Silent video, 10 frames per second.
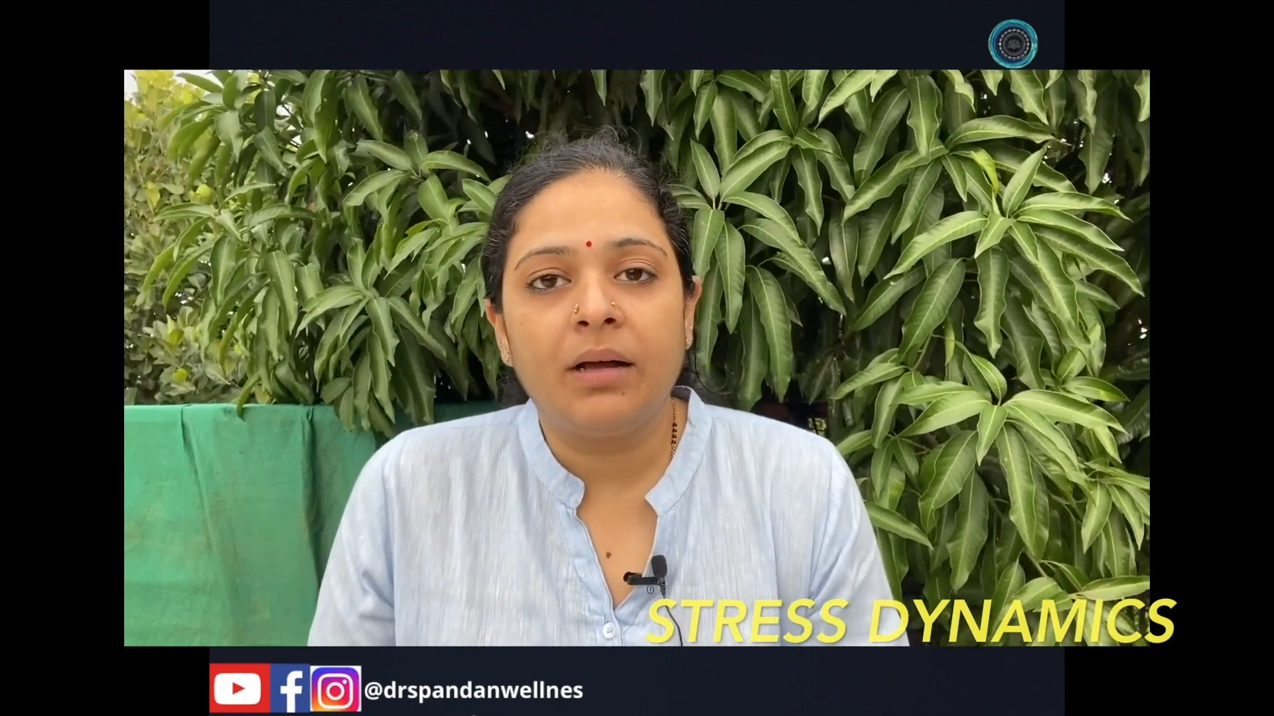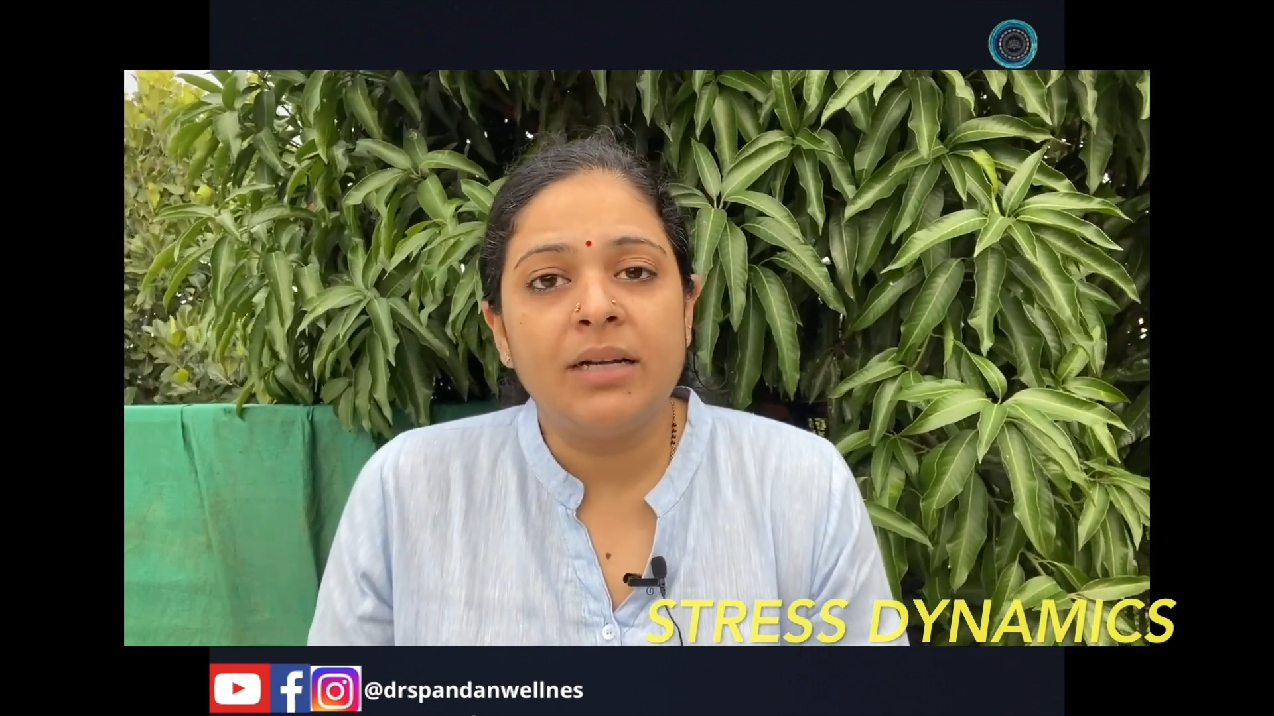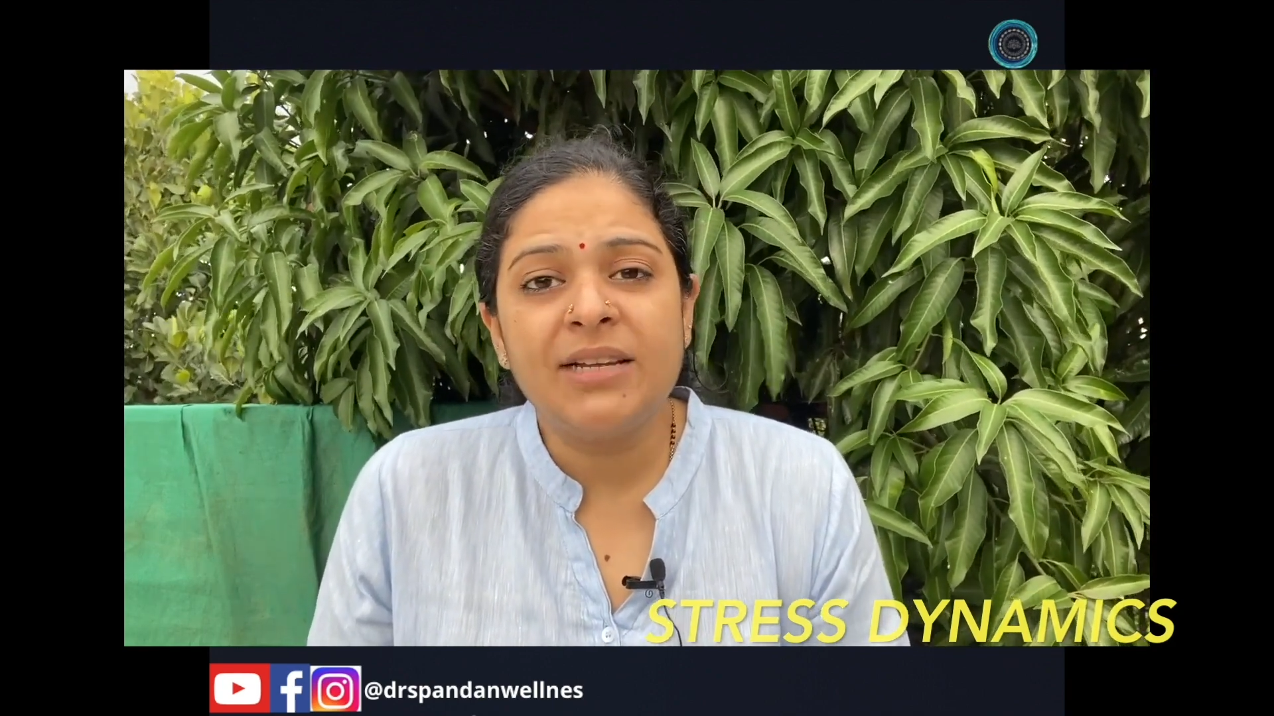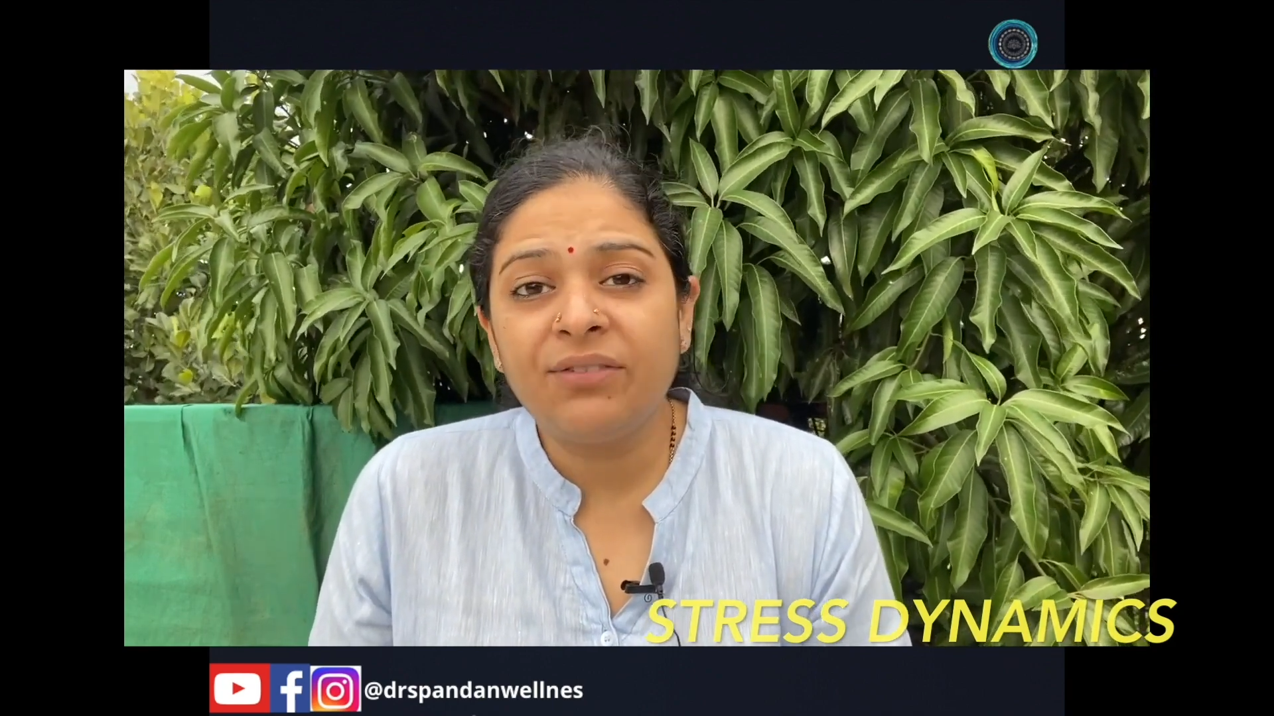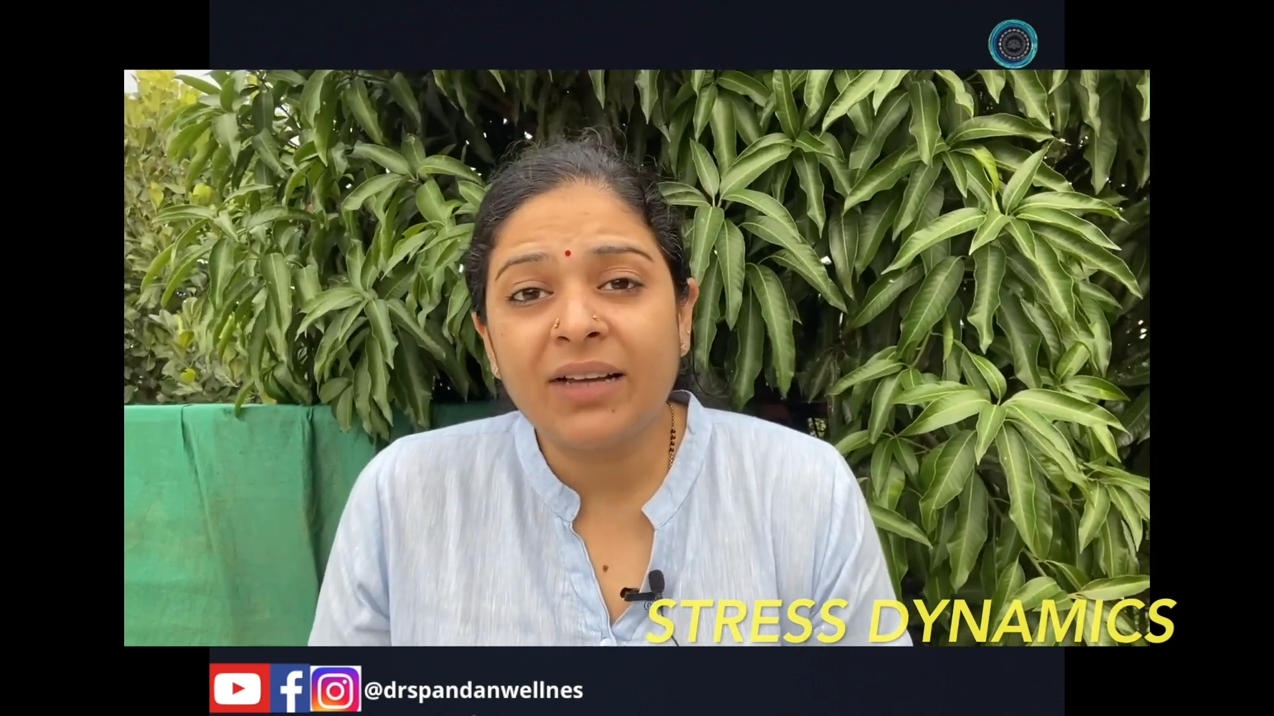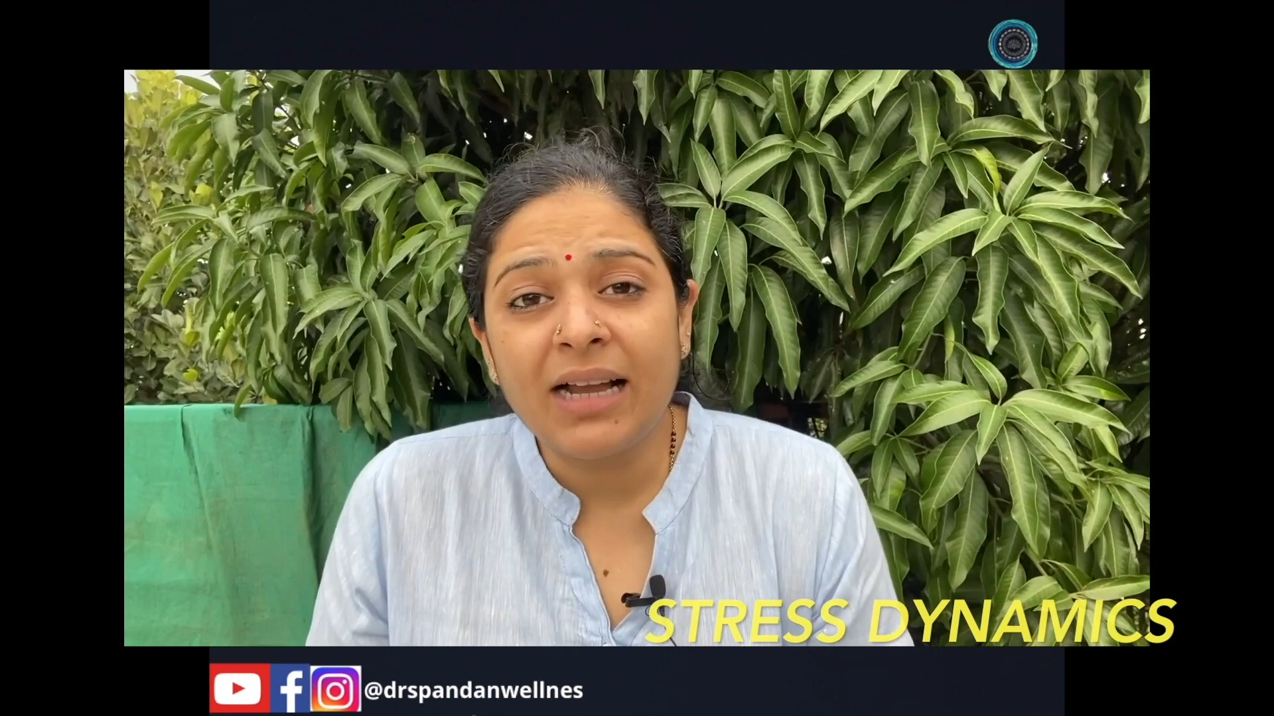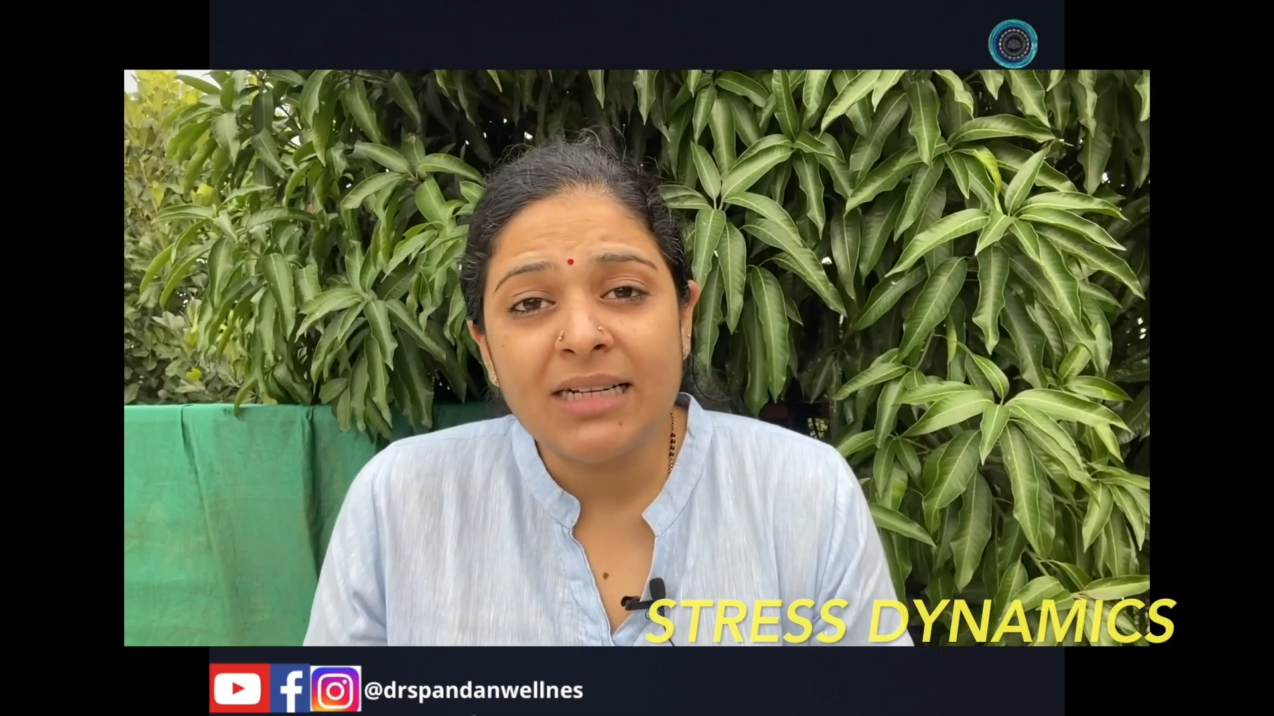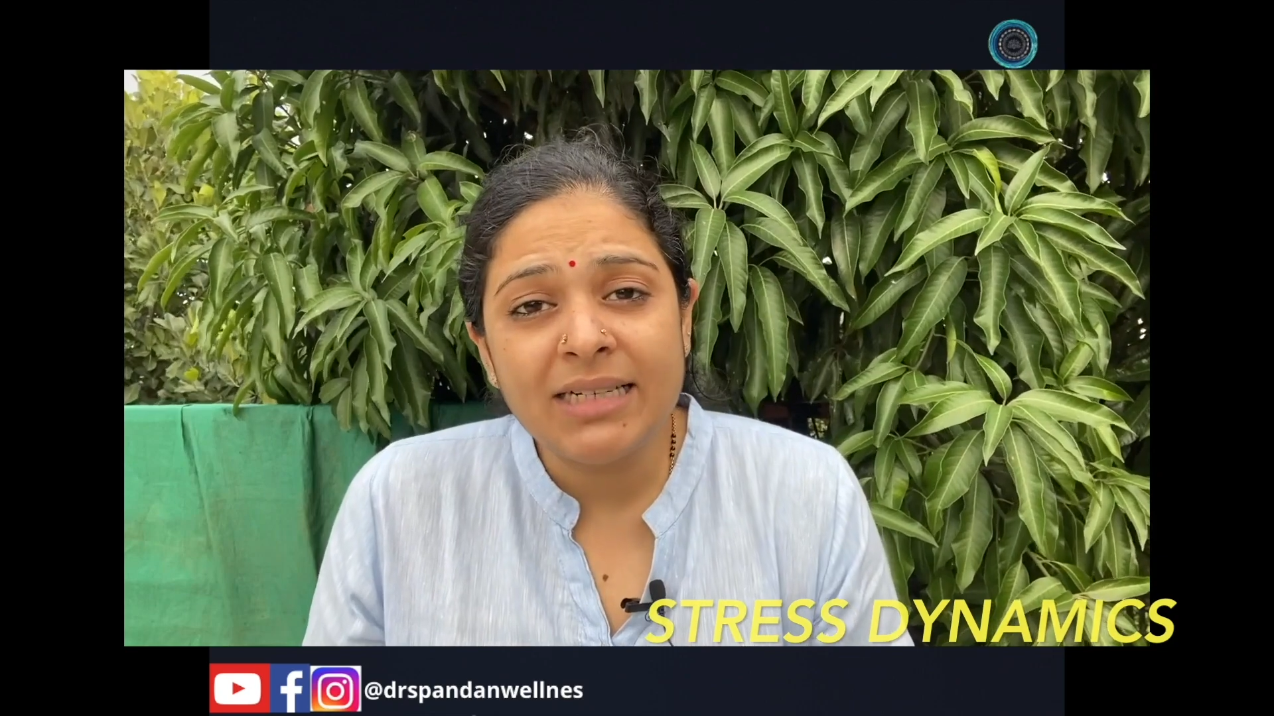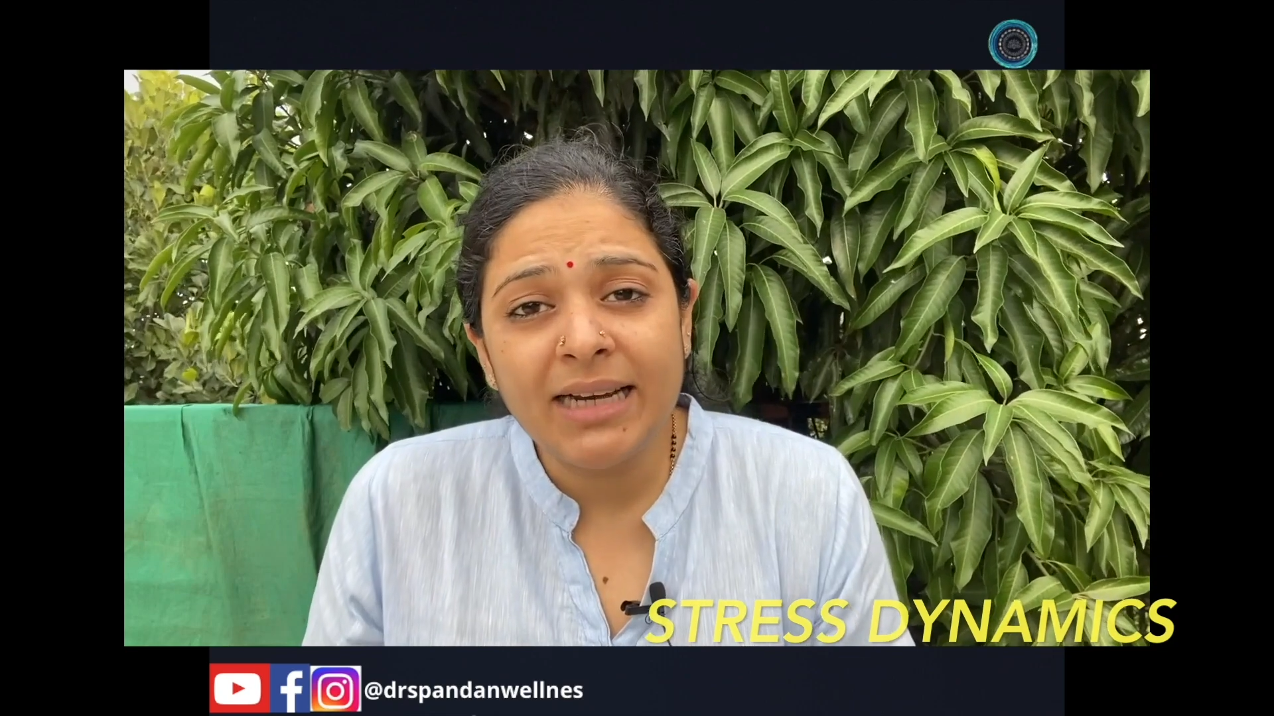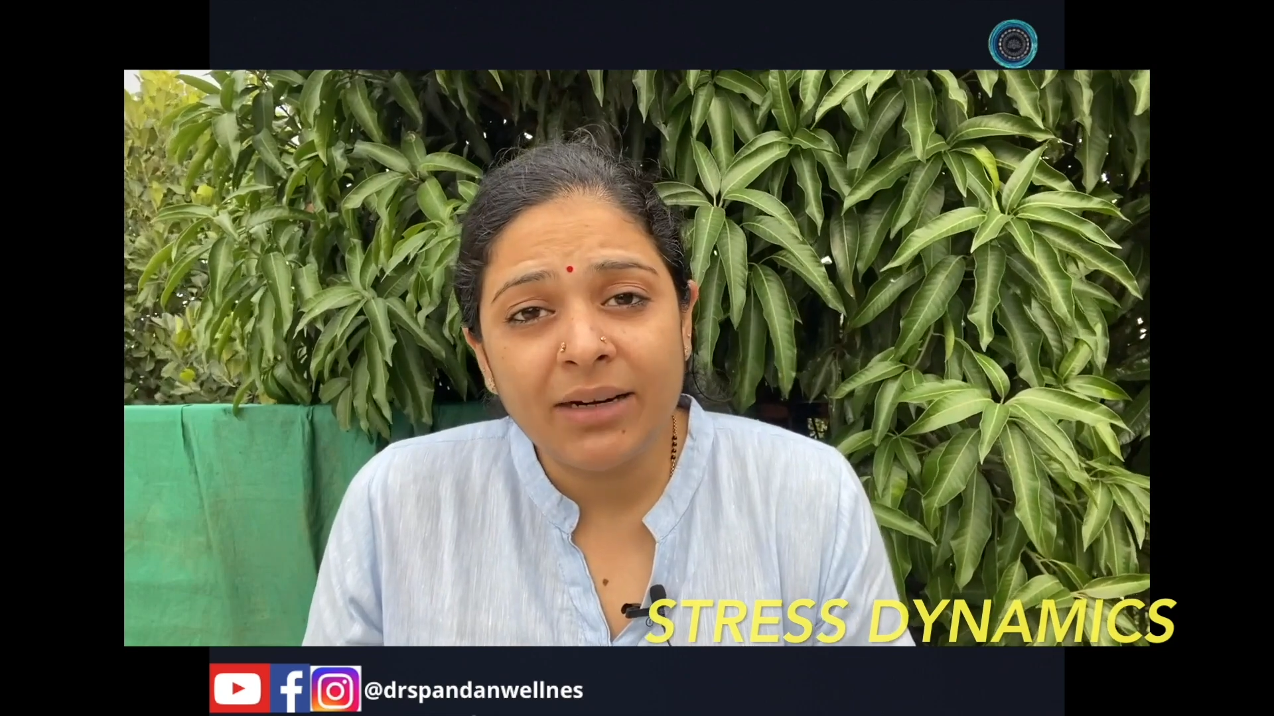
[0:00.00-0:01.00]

difficulty